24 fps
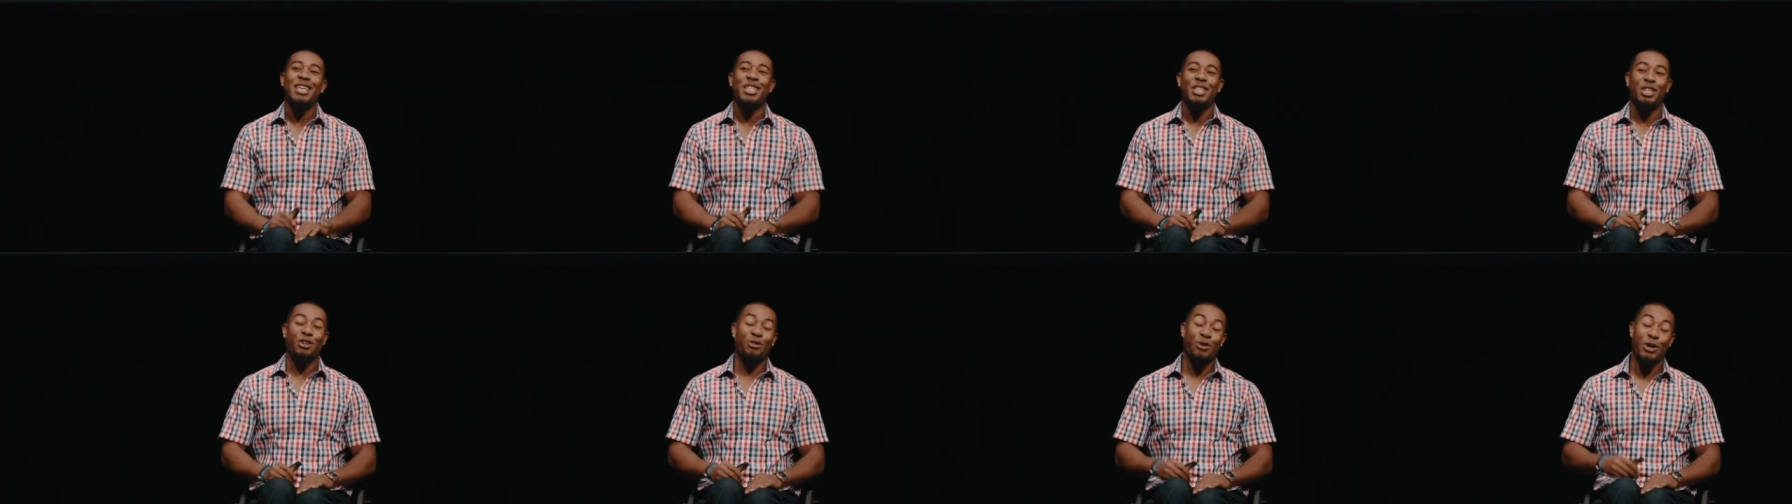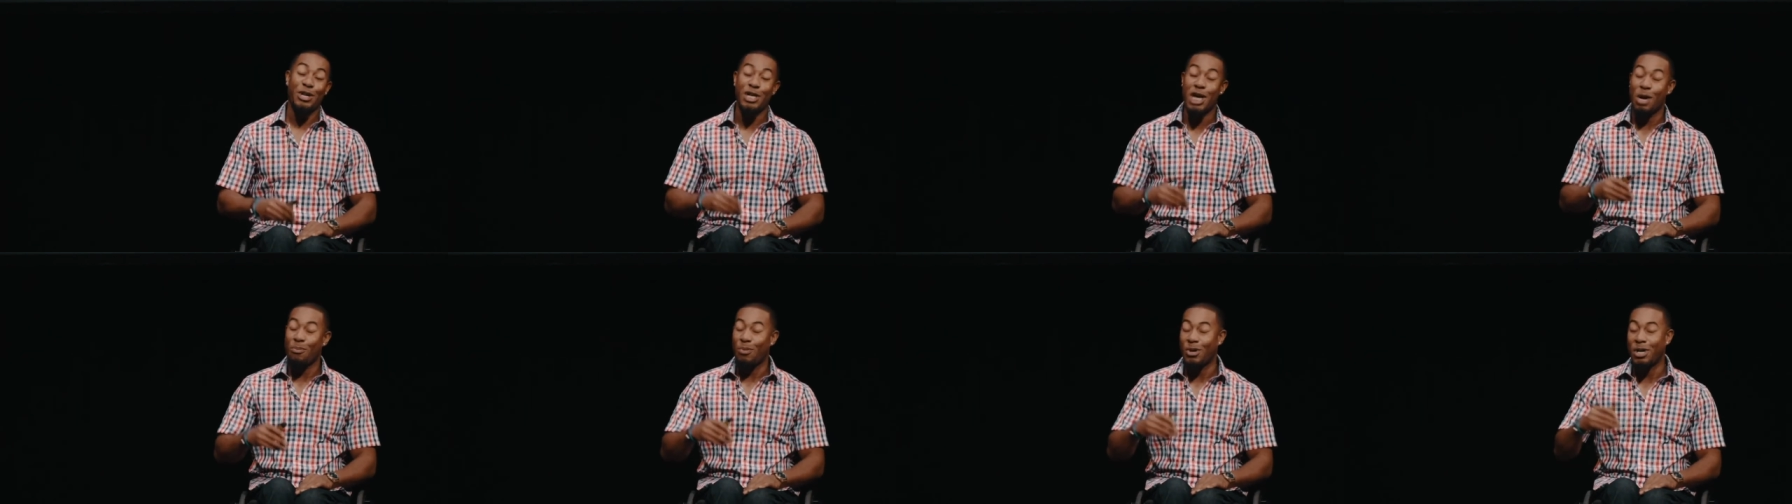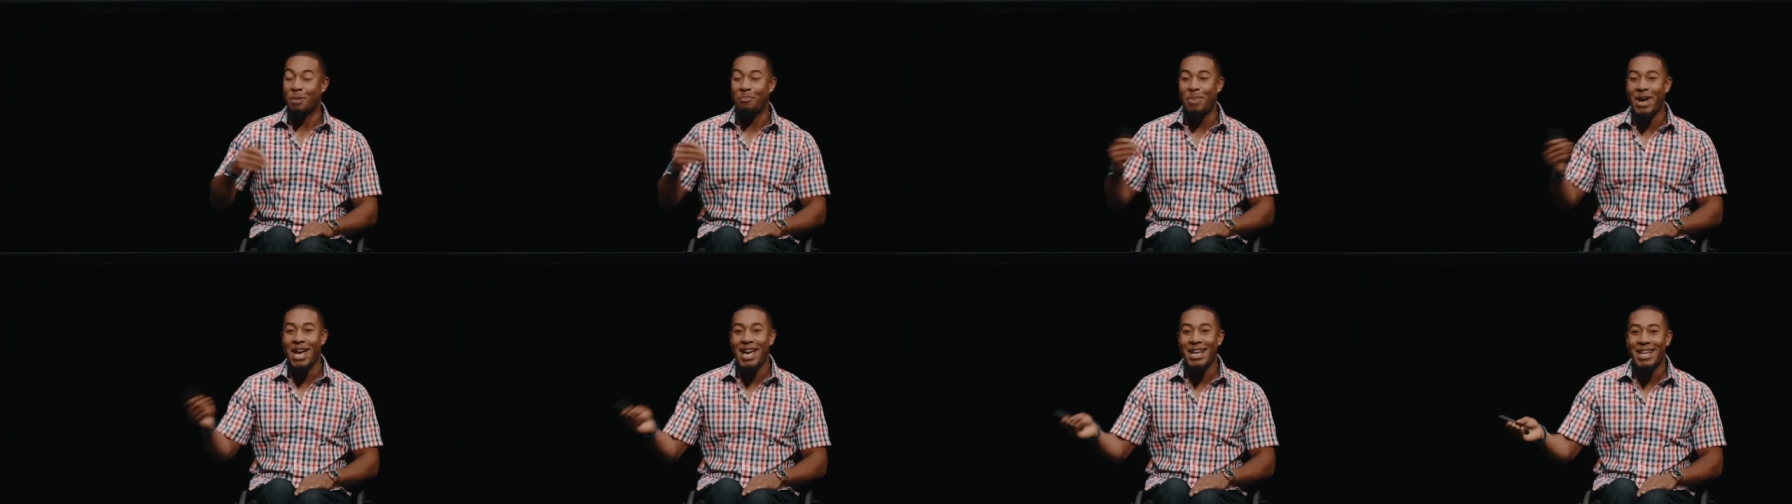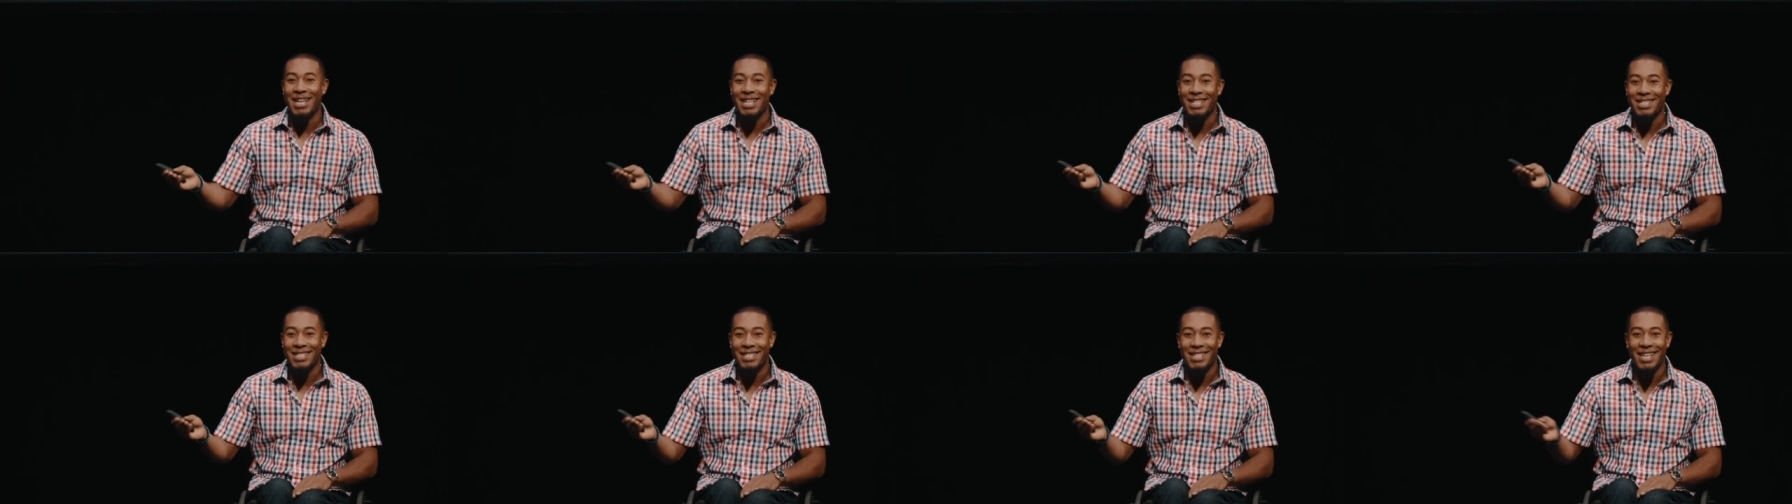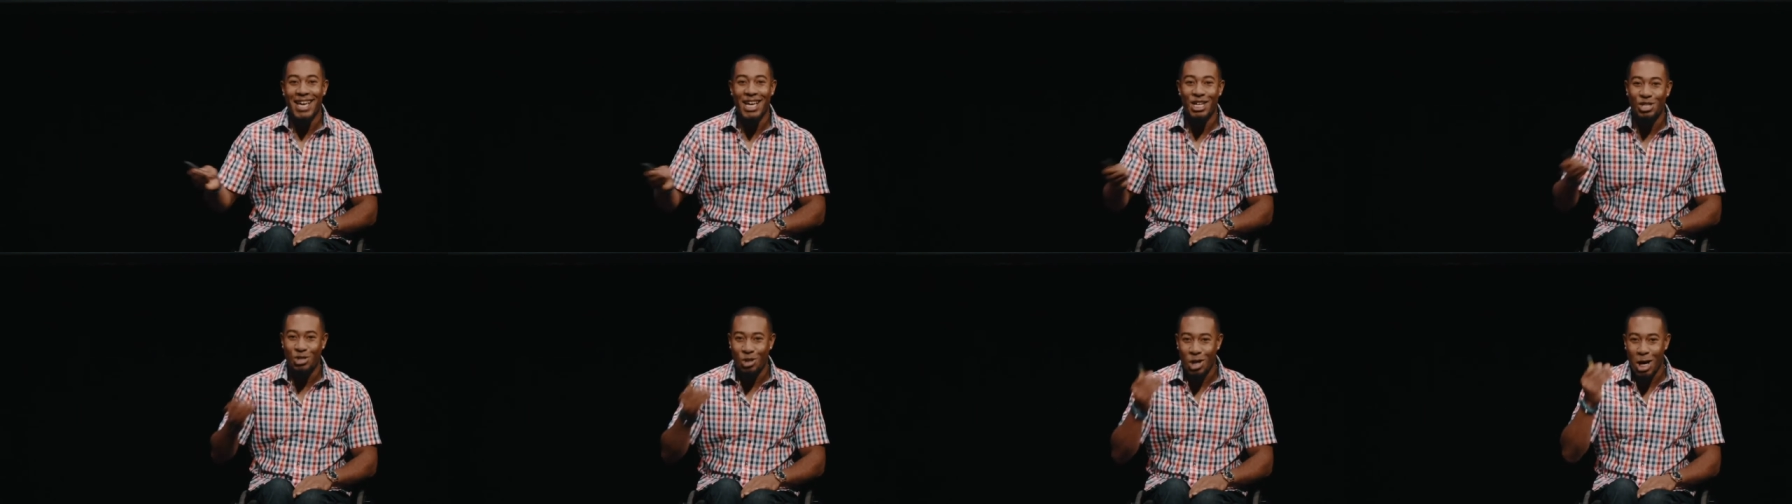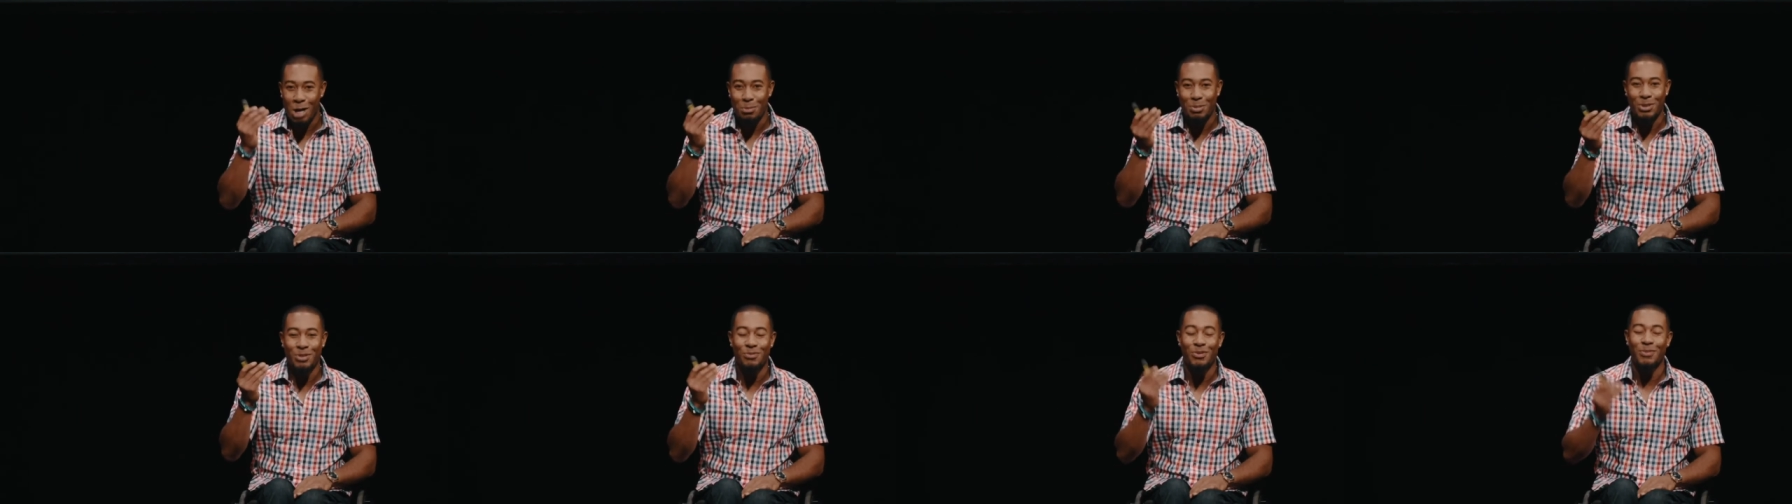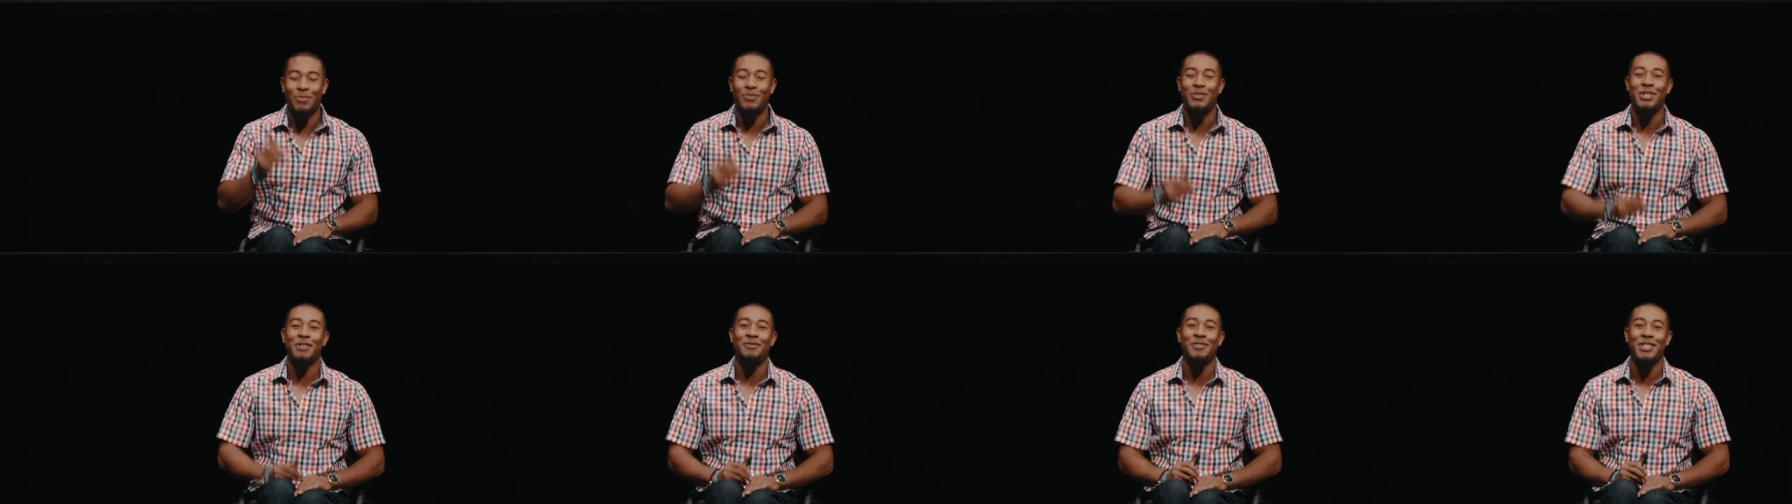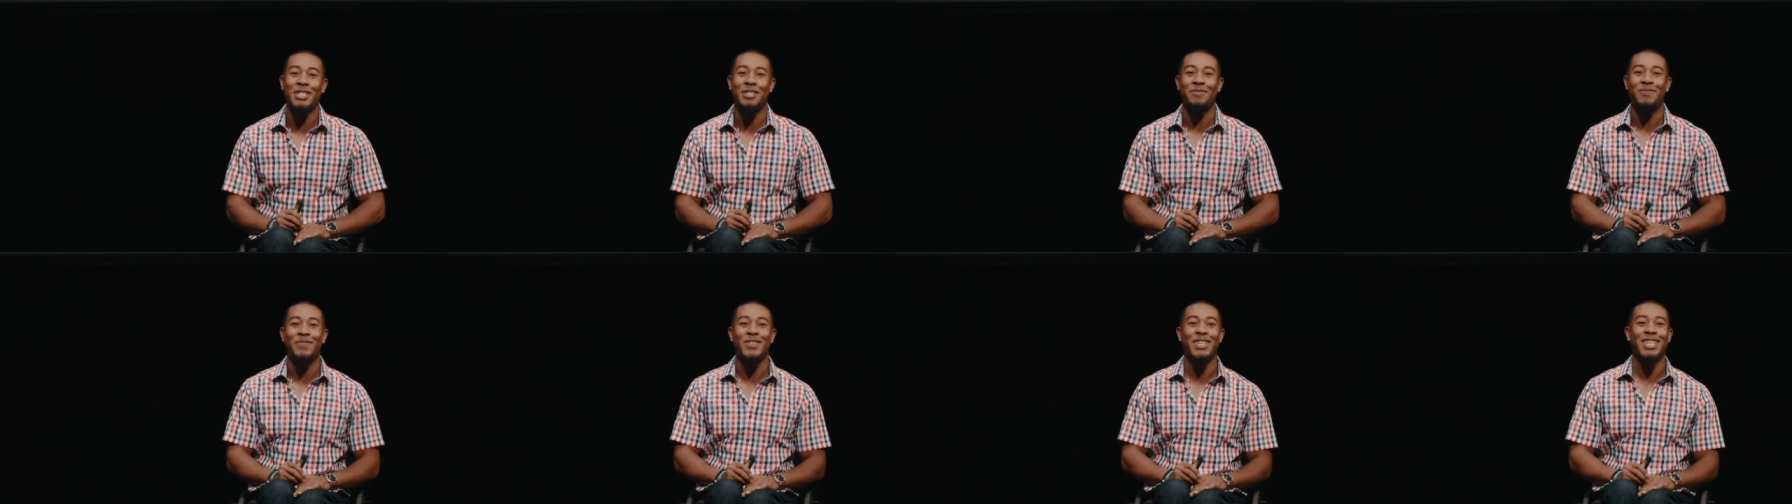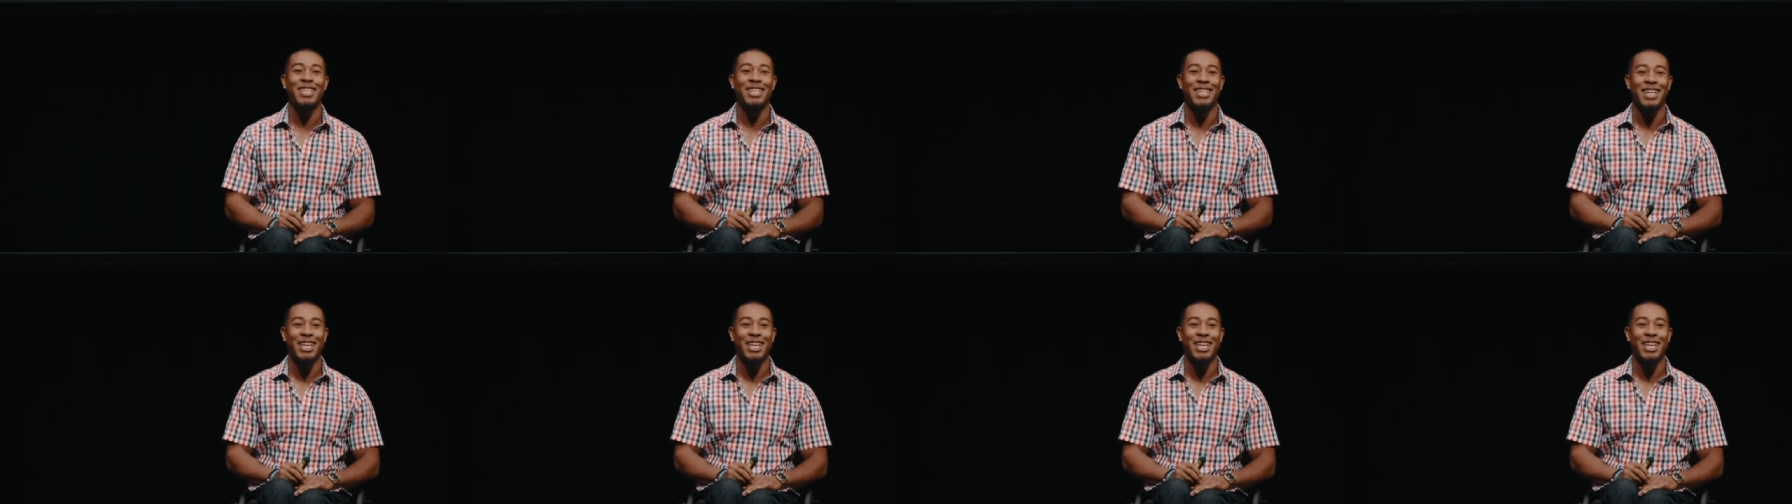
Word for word: The crane operator panics and drops me from 15 feet,